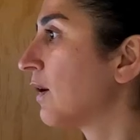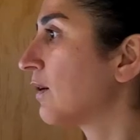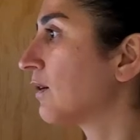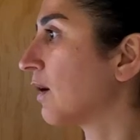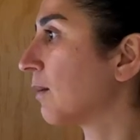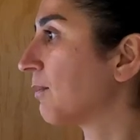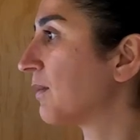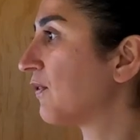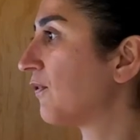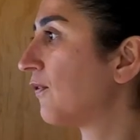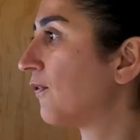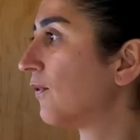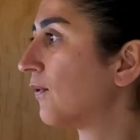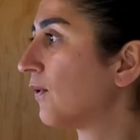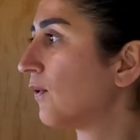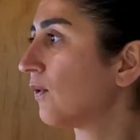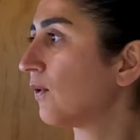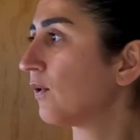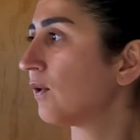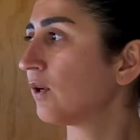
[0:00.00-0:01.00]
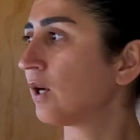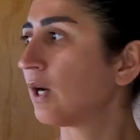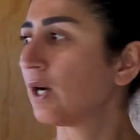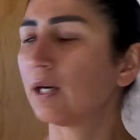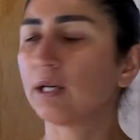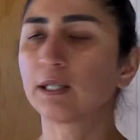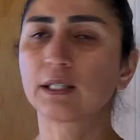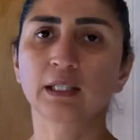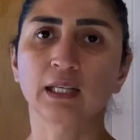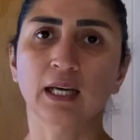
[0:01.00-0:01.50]
Number 4,
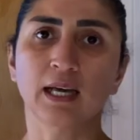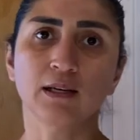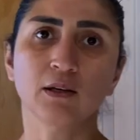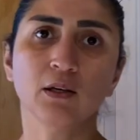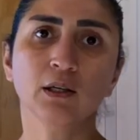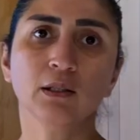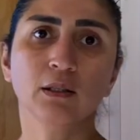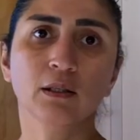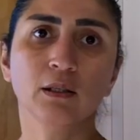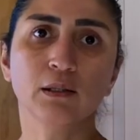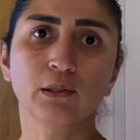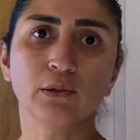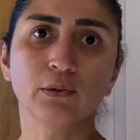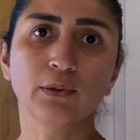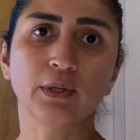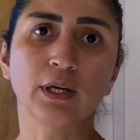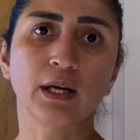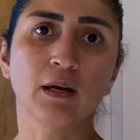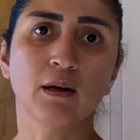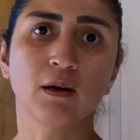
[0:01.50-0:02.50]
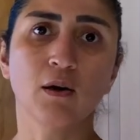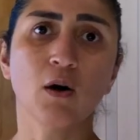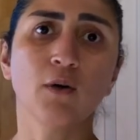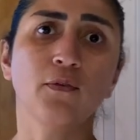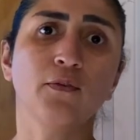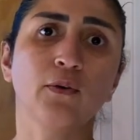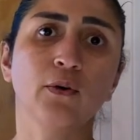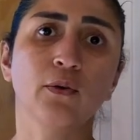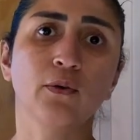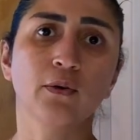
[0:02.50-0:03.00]
it cannot include a
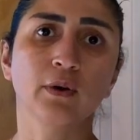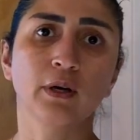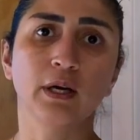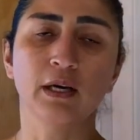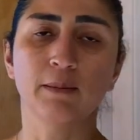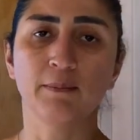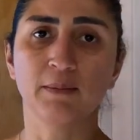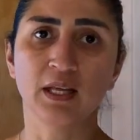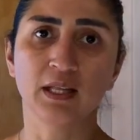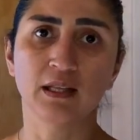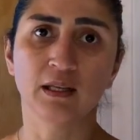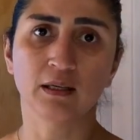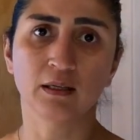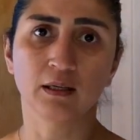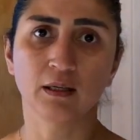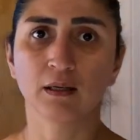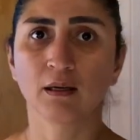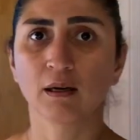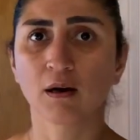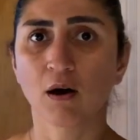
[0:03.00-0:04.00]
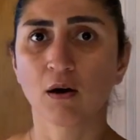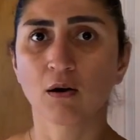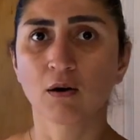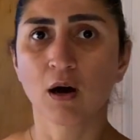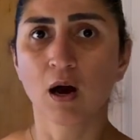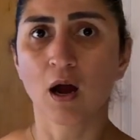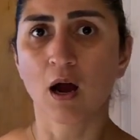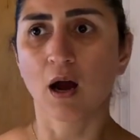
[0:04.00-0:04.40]
loft or a mezzanine. Now,